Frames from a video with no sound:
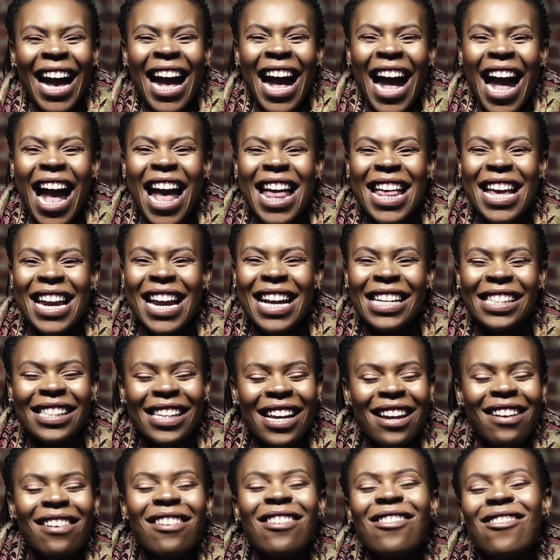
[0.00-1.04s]
then I
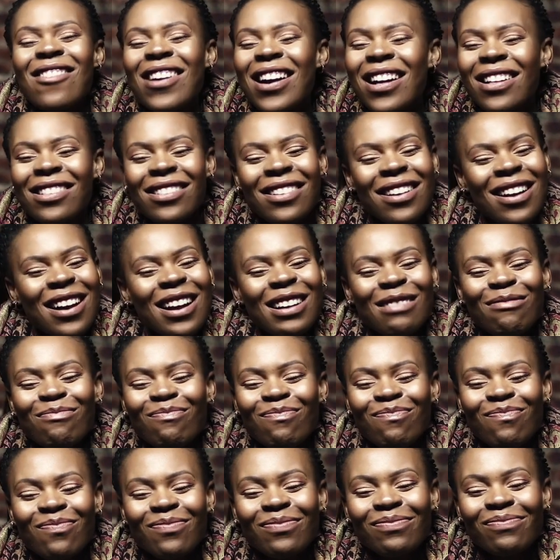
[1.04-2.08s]
said, oh,
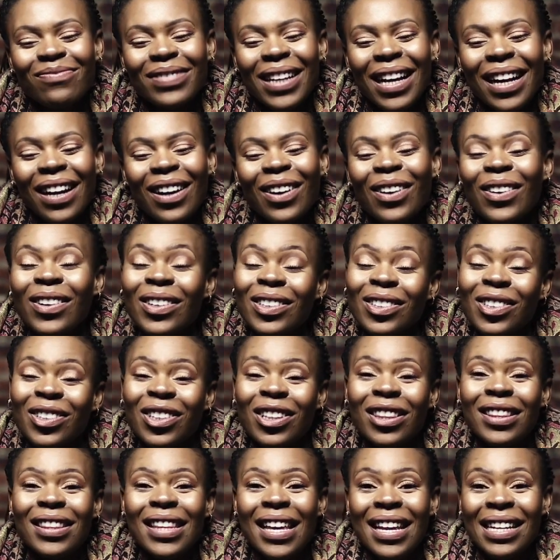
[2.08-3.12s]
well, all
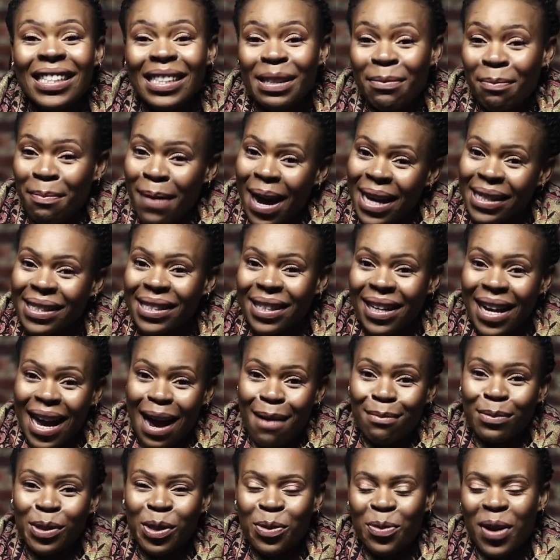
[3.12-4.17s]
good things must
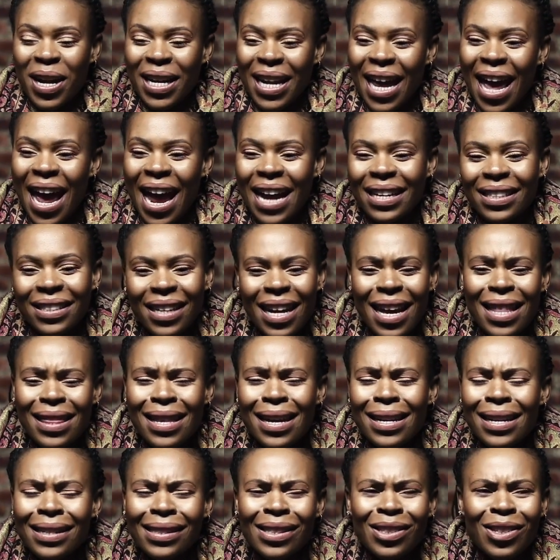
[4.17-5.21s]
come to an end. And
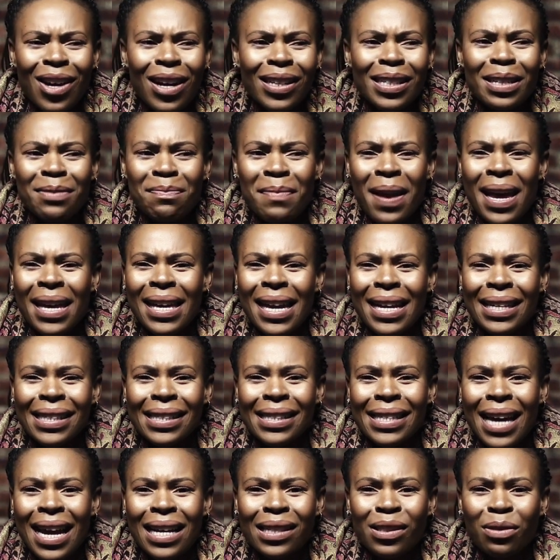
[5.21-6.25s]
then it started making
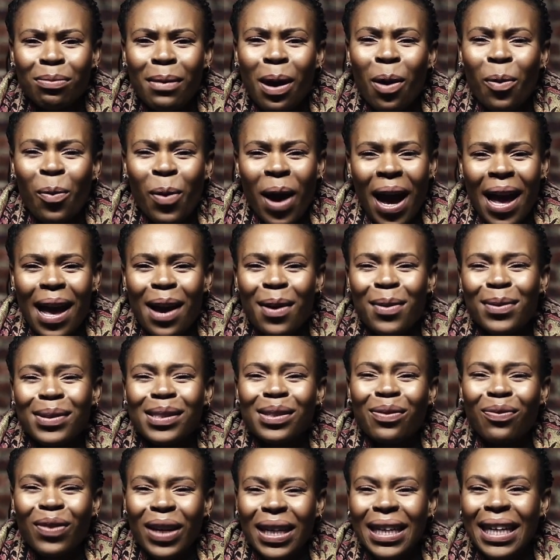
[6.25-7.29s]
sense about why I
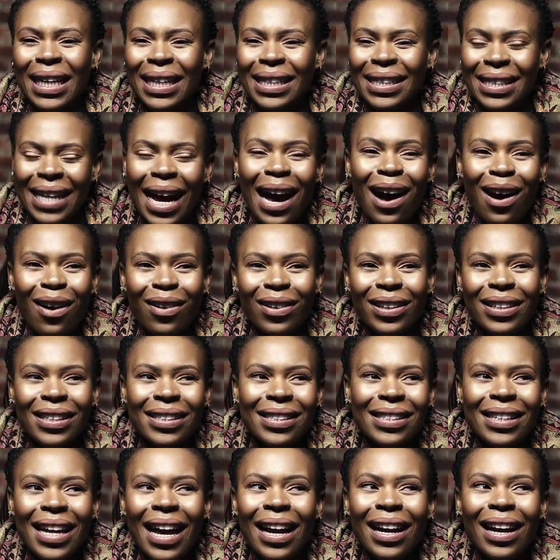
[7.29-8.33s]
was feeling down.
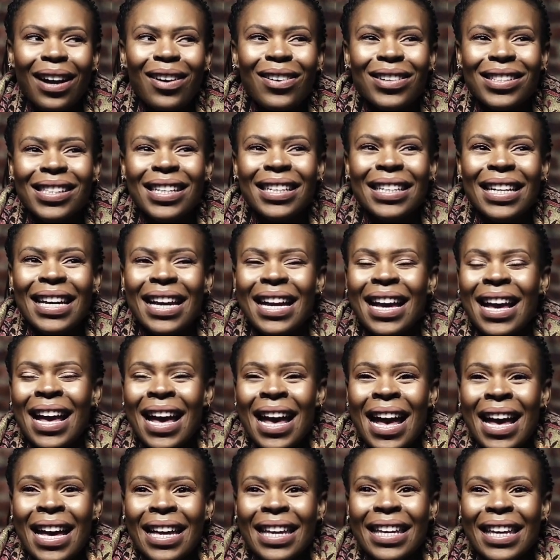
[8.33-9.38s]
It's like I was gonna
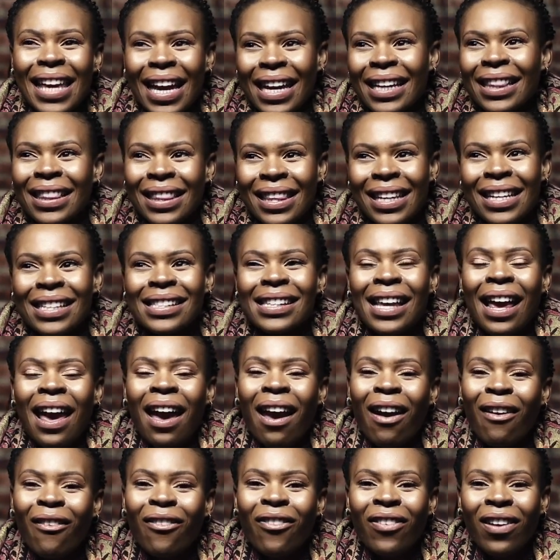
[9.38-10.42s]
get these
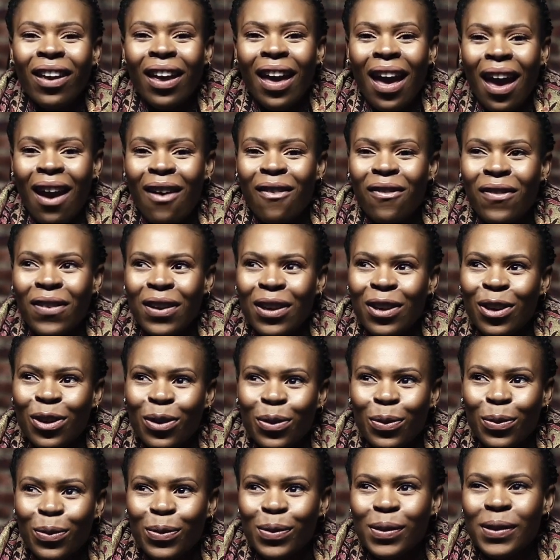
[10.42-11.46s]
heavy, heavy
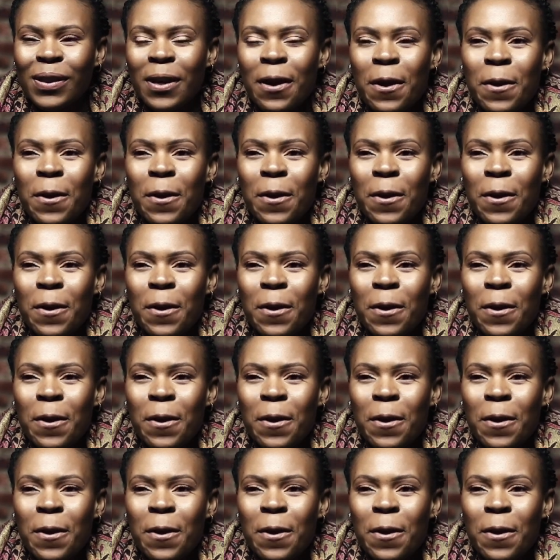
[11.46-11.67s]
news.